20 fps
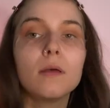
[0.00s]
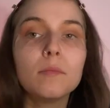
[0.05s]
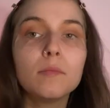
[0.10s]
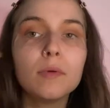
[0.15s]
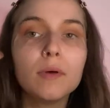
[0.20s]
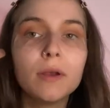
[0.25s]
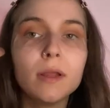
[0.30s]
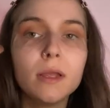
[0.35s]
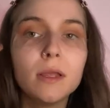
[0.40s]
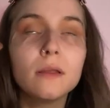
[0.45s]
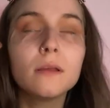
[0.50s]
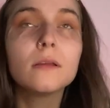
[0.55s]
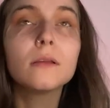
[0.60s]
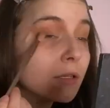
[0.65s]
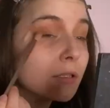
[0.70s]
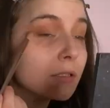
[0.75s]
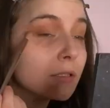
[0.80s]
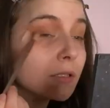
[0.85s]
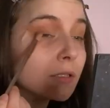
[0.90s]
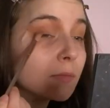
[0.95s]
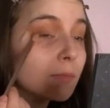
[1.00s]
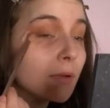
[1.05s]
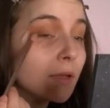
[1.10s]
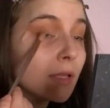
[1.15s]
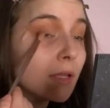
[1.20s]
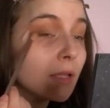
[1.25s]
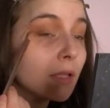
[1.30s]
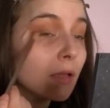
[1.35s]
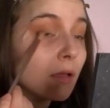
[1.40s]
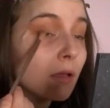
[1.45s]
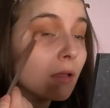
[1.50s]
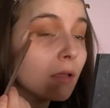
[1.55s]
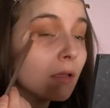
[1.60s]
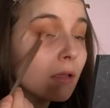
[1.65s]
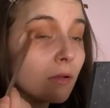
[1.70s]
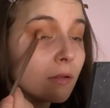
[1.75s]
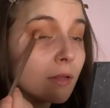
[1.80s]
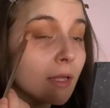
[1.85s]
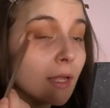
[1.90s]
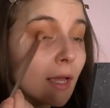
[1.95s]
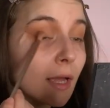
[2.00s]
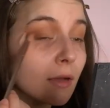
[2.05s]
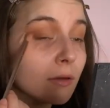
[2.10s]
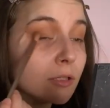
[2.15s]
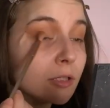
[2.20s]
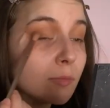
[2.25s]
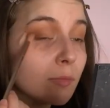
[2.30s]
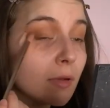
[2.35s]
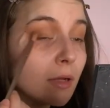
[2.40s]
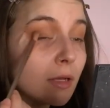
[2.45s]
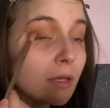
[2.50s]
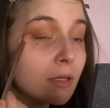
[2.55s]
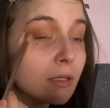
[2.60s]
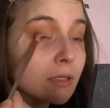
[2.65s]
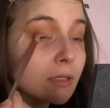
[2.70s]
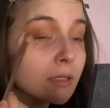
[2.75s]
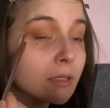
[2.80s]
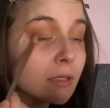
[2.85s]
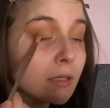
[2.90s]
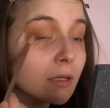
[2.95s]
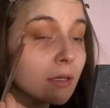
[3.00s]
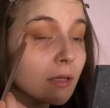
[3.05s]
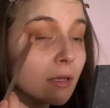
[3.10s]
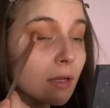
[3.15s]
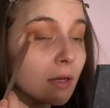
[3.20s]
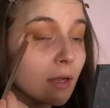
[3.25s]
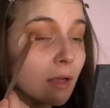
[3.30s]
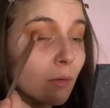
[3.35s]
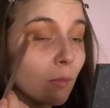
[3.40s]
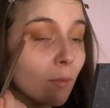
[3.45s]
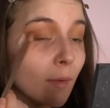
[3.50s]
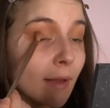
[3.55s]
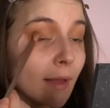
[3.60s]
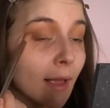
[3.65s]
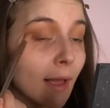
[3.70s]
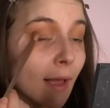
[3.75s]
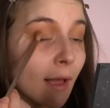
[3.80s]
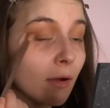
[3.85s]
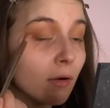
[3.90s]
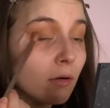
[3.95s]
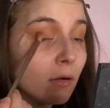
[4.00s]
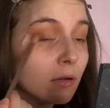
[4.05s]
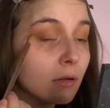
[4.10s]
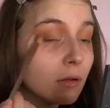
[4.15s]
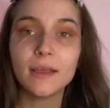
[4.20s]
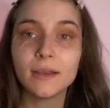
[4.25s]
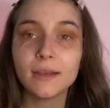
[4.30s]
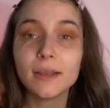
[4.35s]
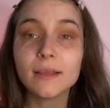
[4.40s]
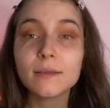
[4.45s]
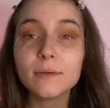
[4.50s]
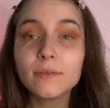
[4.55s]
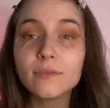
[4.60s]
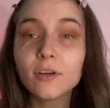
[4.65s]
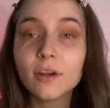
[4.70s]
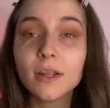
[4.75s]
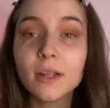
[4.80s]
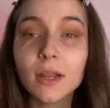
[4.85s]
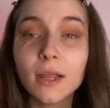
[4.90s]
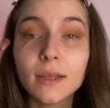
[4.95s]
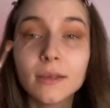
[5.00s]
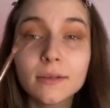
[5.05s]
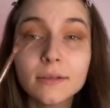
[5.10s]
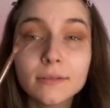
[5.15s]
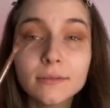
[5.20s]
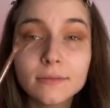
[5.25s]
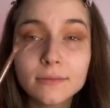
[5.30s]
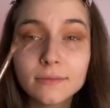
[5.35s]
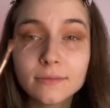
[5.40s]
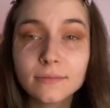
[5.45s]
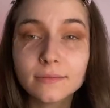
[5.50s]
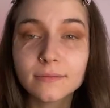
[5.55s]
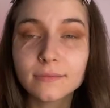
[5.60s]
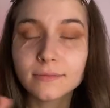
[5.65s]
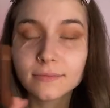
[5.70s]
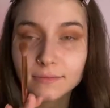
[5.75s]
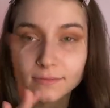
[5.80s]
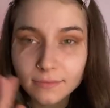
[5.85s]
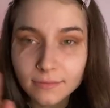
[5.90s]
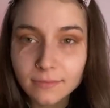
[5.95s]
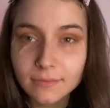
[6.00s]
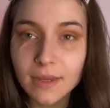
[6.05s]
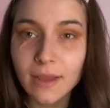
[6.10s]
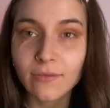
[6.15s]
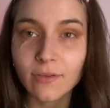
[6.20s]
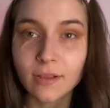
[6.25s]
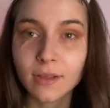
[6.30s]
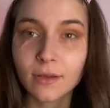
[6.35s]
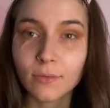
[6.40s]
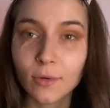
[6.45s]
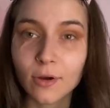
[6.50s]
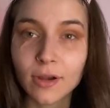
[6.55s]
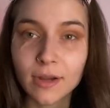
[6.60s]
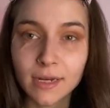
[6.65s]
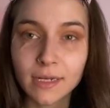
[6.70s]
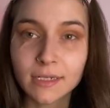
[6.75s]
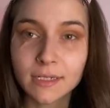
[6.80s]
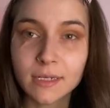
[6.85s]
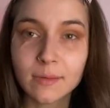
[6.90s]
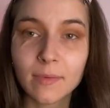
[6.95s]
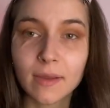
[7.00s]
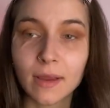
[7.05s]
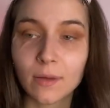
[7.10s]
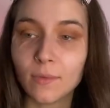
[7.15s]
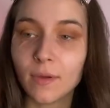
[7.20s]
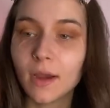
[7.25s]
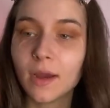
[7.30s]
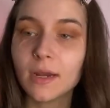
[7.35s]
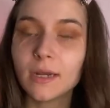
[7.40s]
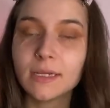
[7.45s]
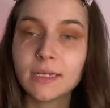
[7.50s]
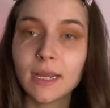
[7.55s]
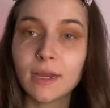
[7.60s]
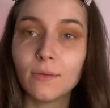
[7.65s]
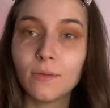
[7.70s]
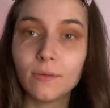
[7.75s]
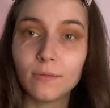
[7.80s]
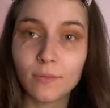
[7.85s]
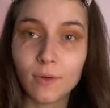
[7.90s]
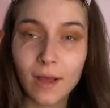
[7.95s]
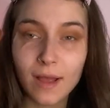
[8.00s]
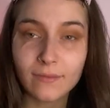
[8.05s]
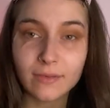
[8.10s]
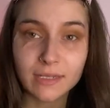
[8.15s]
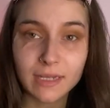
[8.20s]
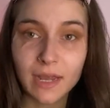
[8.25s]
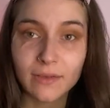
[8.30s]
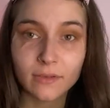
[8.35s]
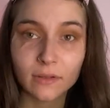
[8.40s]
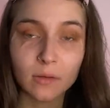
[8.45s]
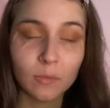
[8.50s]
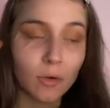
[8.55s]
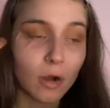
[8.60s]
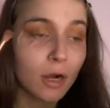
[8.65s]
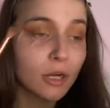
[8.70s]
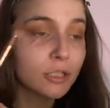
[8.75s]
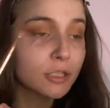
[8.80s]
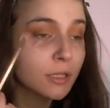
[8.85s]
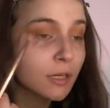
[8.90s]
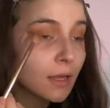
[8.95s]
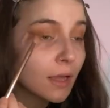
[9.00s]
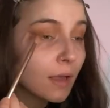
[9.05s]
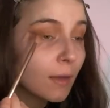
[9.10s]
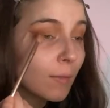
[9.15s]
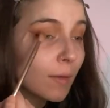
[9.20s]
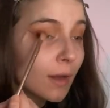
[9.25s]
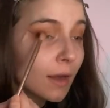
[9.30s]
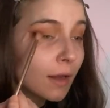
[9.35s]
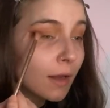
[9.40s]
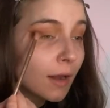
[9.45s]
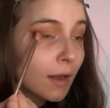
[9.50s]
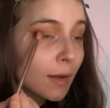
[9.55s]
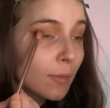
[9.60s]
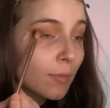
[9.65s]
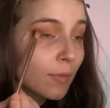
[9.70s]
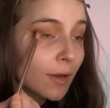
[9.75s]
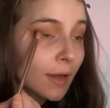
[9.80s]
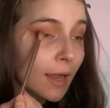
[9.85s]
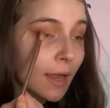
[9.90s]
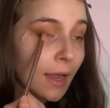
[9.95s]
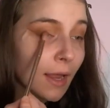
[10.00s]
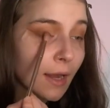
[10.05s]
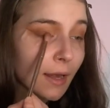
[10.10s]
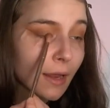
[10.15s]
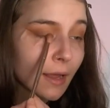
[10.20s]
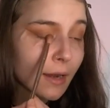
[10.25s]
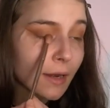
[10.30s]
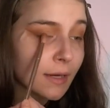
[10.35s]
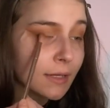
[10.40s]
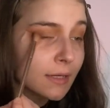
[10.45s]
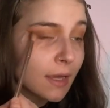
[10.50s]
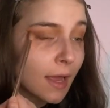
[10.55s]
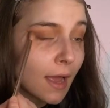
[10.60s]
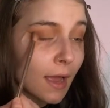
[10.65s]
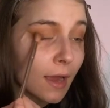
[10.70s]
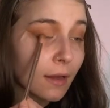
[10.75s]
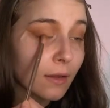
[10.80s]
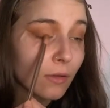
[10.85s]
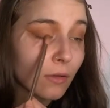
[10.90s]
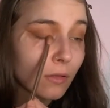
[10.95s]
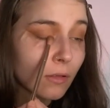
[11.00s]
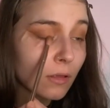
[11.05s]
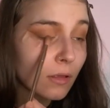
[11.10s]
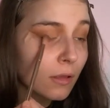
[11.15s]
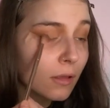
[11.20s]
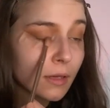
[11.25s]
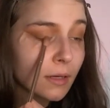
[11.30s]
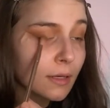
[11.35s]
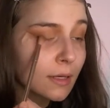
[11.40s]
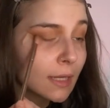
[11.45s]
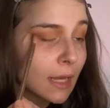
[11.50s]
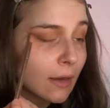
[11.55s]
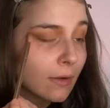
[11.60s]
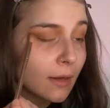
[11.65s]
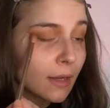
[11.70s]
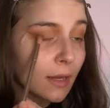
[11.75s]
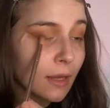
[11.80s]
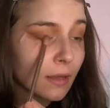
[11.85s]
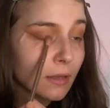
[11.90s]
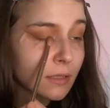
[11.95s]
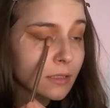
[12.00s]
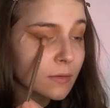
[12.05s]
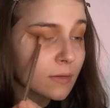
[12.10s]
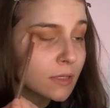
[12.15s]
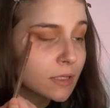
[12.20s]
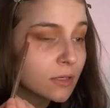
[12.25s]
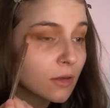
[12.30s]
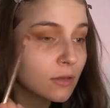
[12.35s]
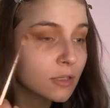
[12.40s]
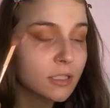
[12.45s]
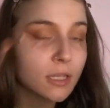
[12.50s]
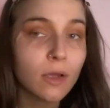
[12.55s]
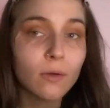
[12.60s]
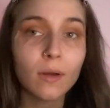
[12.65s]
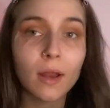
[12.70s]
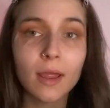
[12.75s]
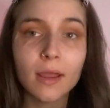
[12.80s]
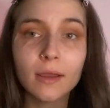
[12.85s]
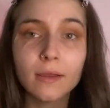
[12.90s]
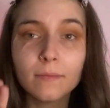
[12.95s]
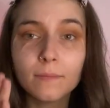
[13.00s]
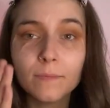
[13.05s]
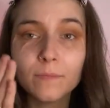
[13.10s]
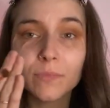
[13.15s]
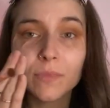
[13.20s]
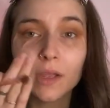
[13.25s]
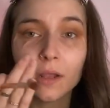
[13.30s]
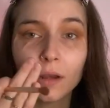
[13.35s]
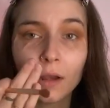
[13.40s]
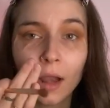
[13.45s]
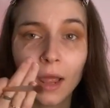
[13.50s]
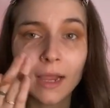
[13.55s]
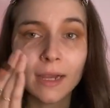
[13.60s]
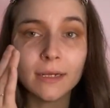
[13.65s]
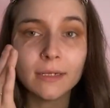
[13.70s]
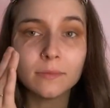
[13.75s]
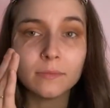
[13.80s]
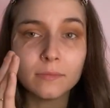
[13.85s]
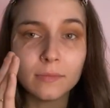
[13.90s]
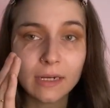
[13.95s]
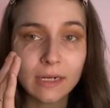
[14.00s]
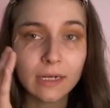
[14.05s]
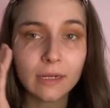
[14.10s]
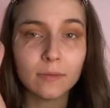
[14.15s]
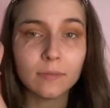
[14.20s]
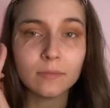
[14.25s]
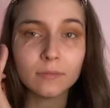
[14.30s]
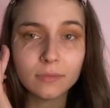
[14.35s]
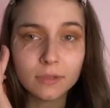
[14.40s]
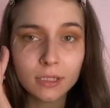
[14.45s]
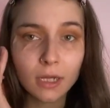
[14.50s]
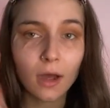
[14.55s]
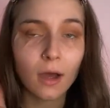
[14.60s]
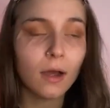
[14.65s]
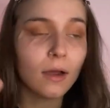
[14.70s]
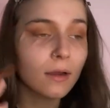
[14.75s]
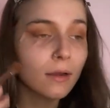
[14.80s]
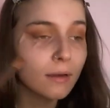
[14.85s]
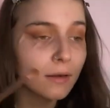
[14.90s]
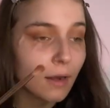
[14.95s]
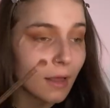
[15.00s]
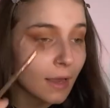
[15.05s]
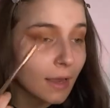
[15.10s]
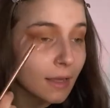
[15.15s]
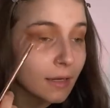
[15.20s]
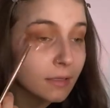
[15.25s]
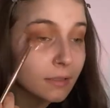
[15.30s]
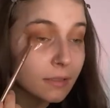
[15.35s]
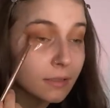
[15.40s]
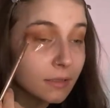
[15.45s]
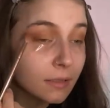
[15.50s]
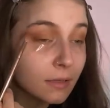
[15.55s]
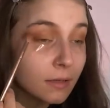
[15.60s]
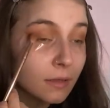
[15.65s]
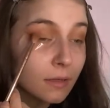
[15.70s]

and put it just by here on the outer part and like wing it out. Now that we've got it like everything where it needs to be, we're gonna take whatever's left on the brush. We're gonna kind of bring it in at a diagonal down here so it's not so like light, medium, dark, like it's